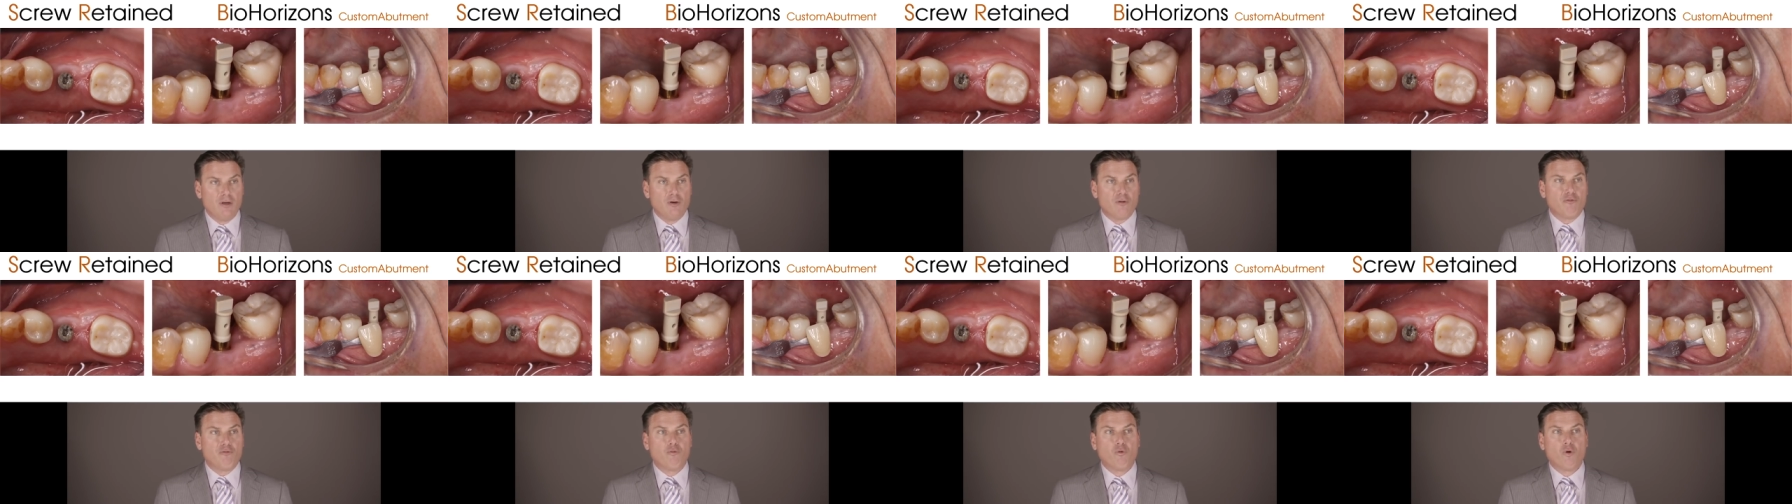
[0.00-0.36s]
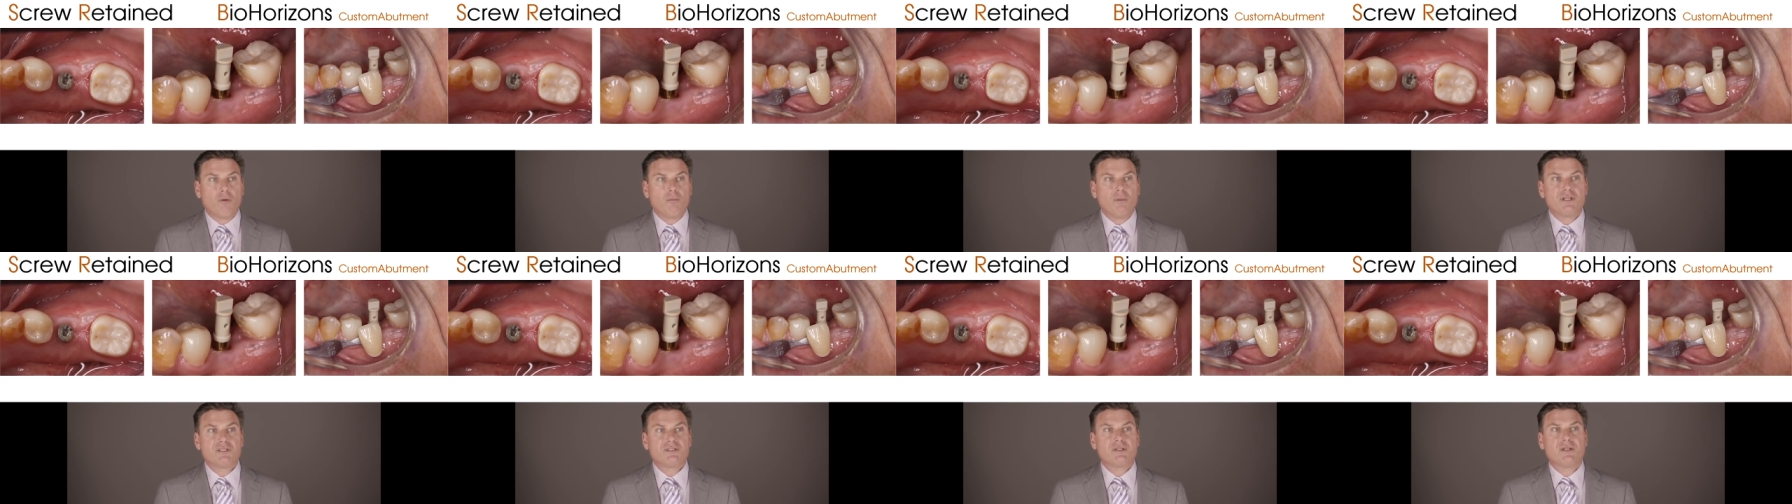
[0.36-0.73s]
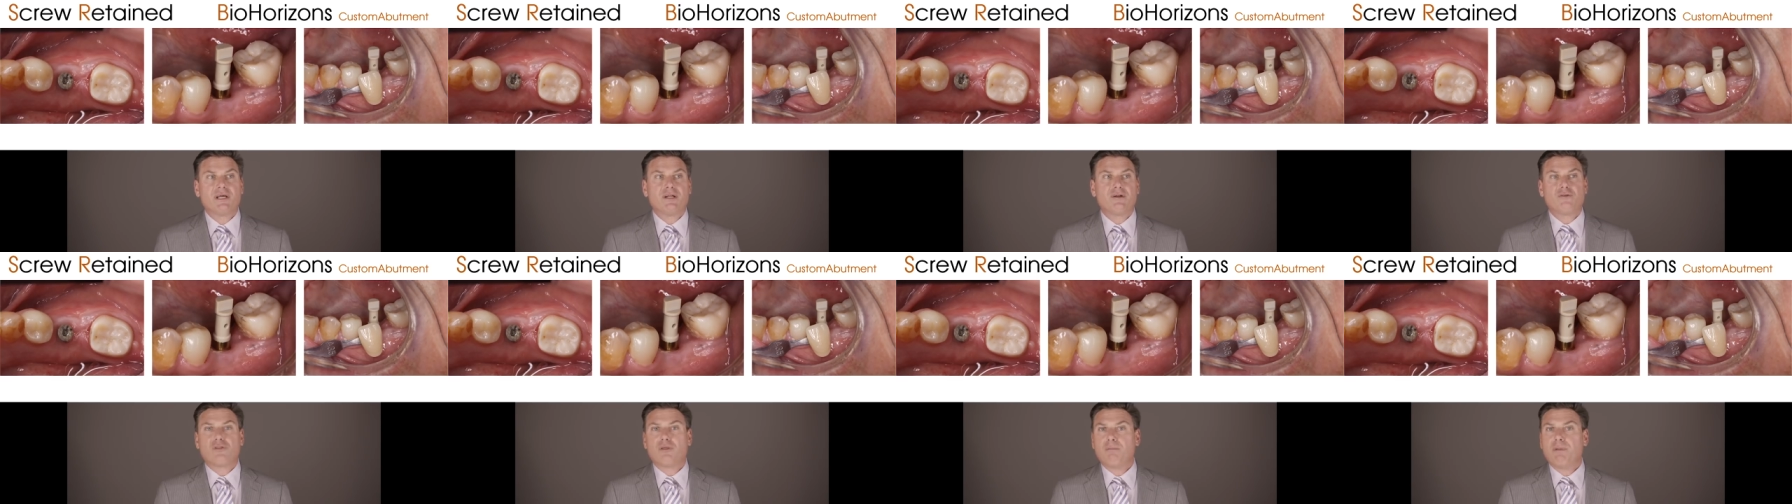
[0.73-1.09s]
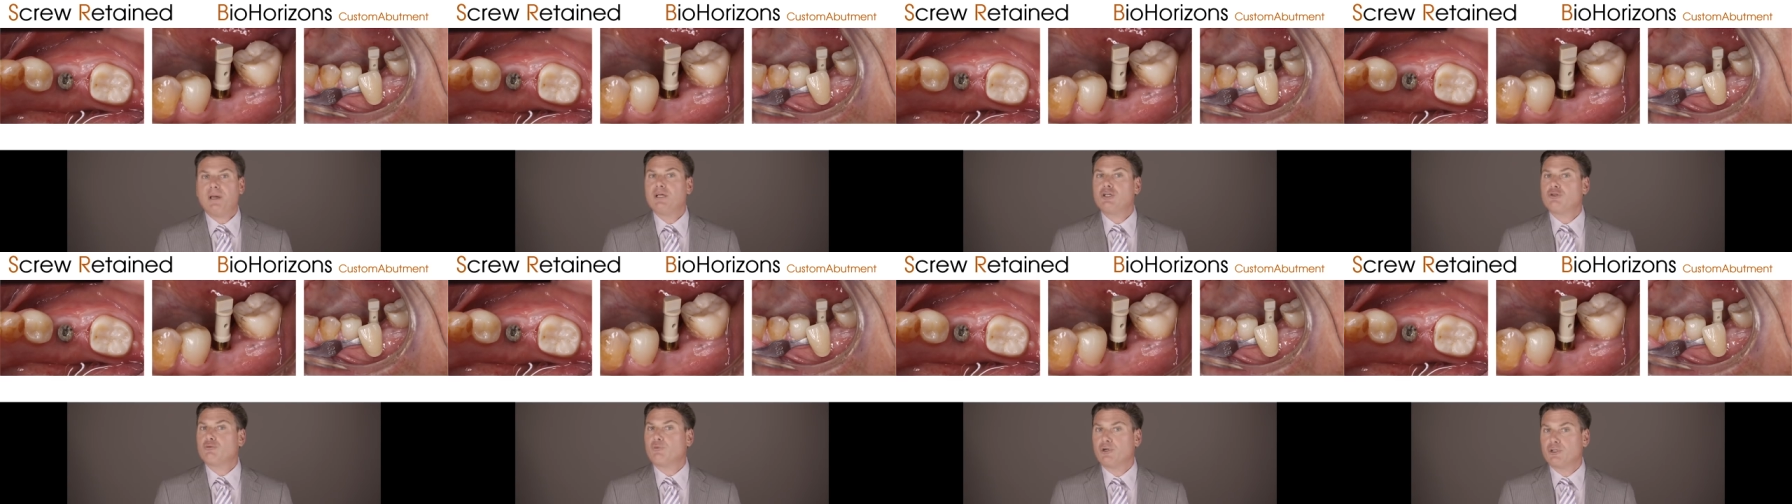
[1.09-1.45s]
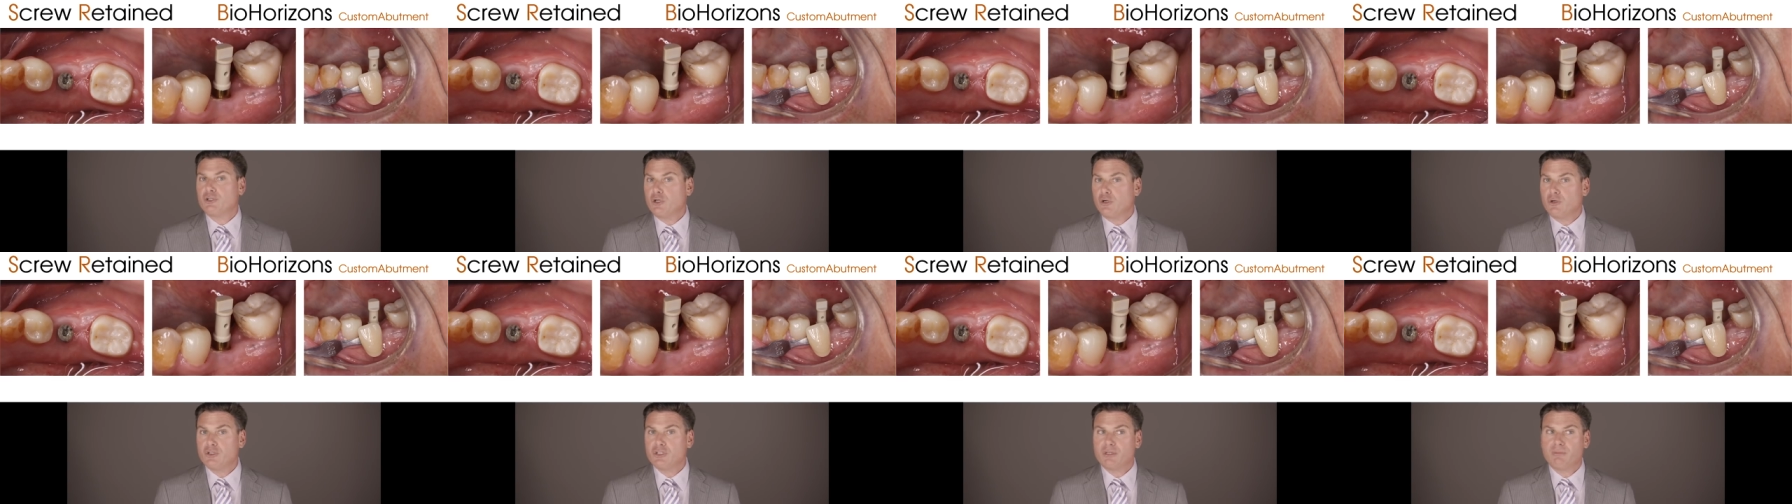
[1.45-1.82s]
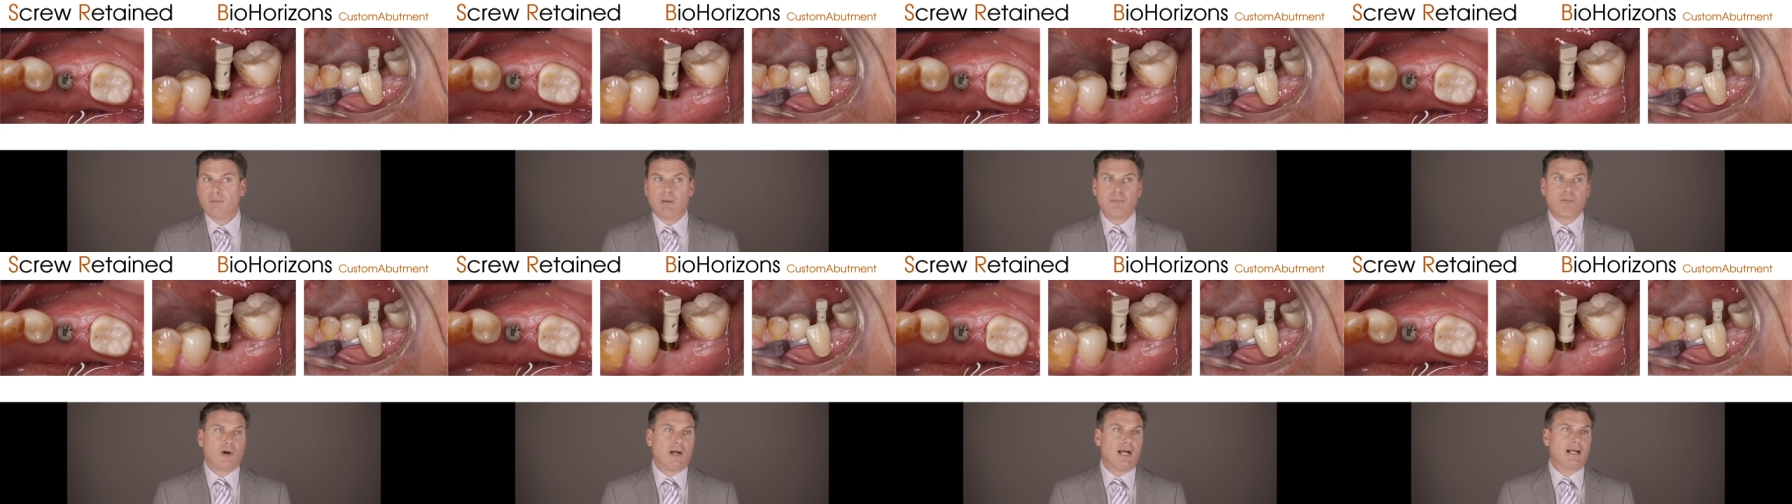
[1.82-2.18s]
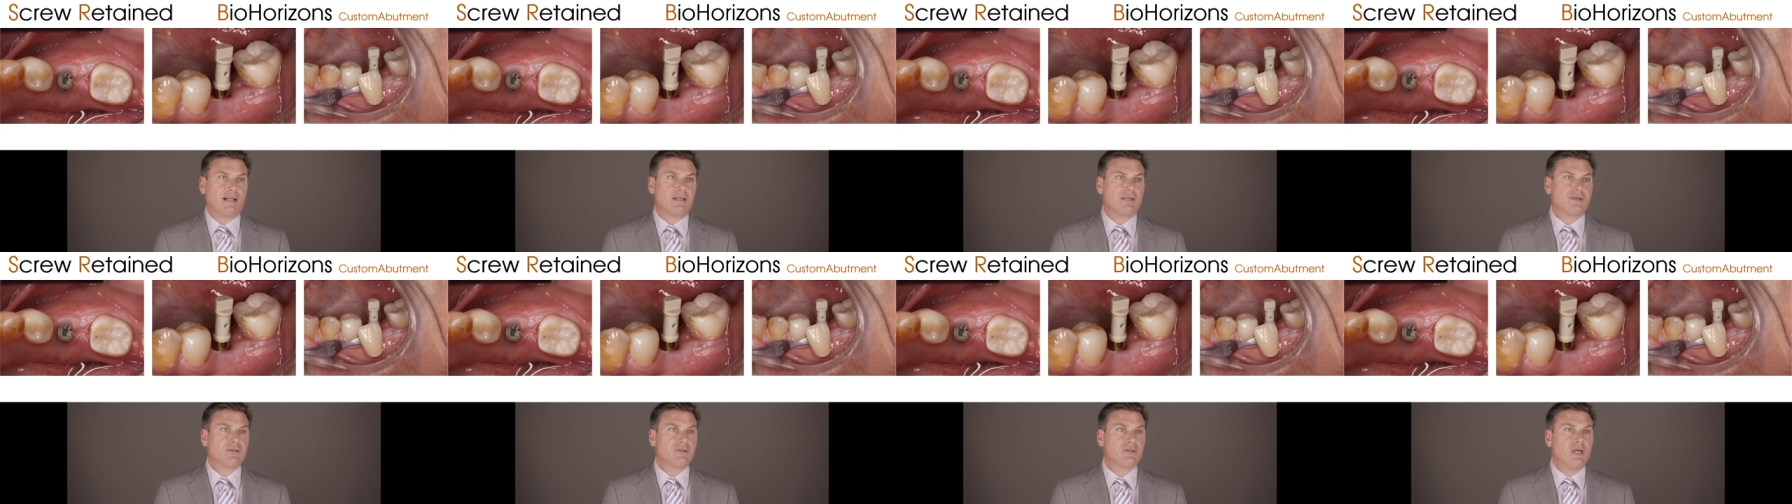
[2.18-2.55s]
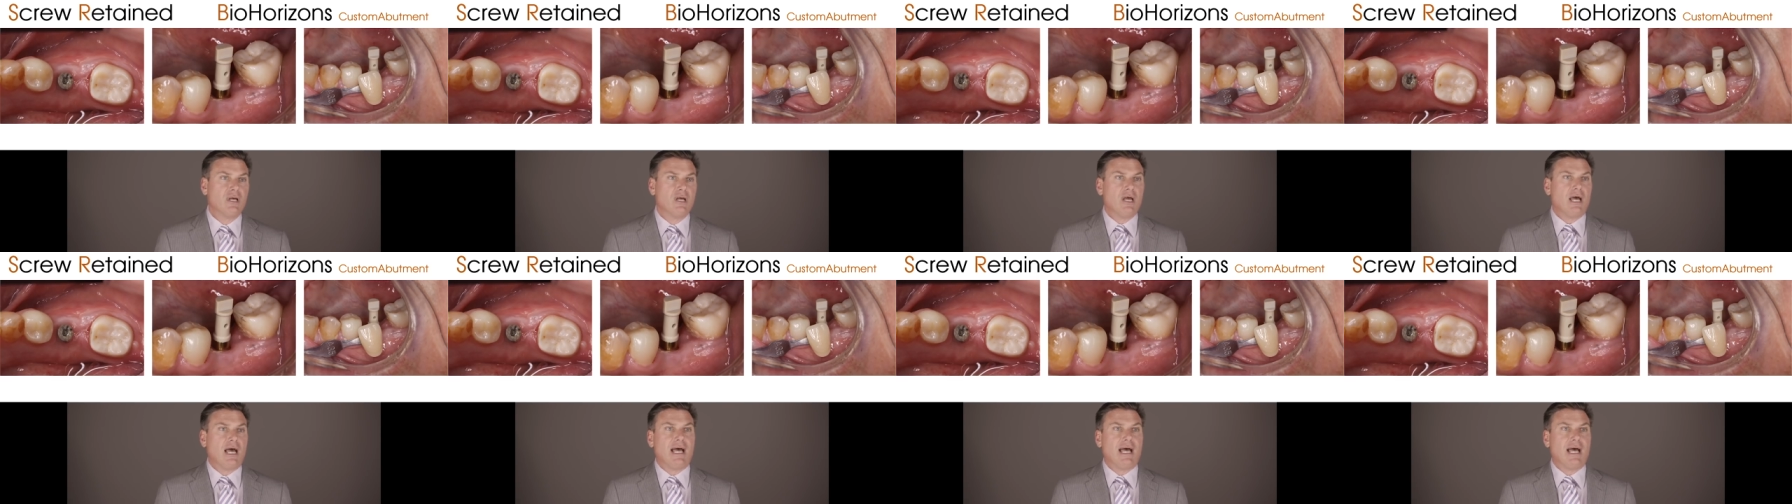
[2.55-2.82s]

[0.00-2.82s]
Four months later, the patient returns to my practice.